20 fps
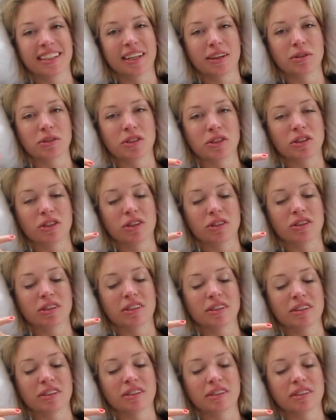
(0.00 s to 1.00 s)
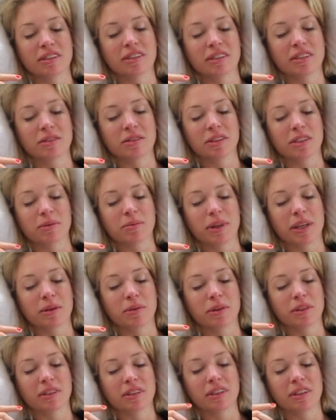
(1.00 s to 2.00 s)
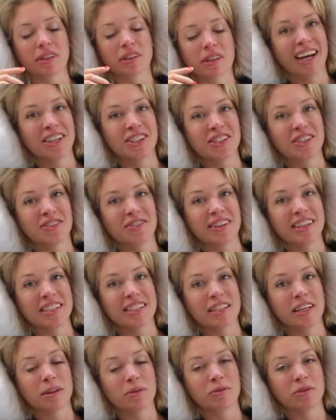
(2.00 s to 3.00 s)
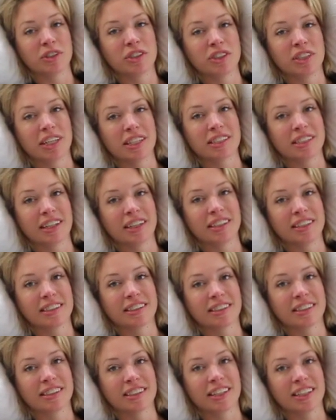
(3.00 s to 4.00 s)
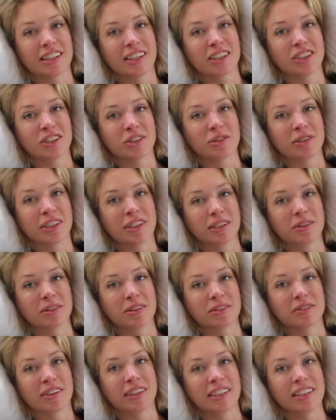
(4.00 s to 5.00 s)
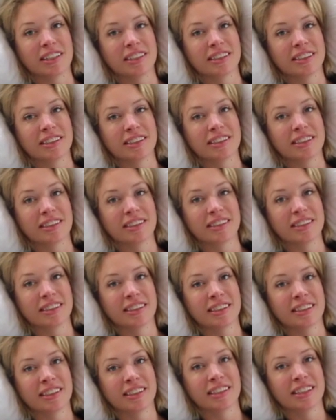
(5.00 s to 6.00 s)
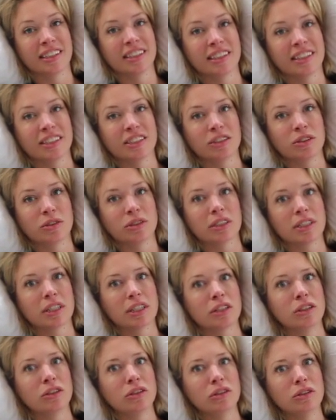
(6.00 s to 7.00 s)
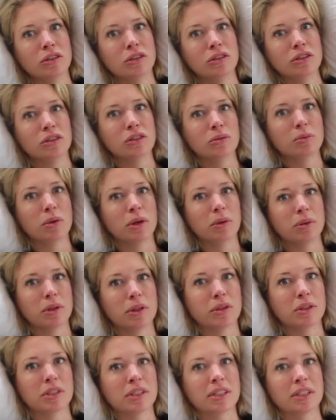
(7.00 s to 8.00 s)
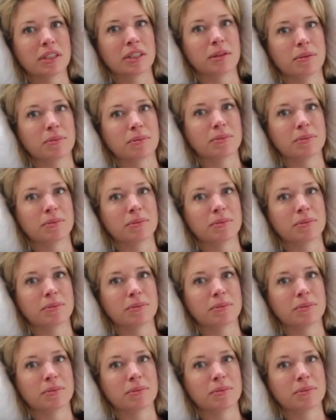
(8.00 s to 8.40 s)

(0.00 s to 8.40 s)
That was a joke. It was a bad one. I just FaceTimed Francesca because I thought she would think it was funny. Did she? She was like, you, should probably go to sleep.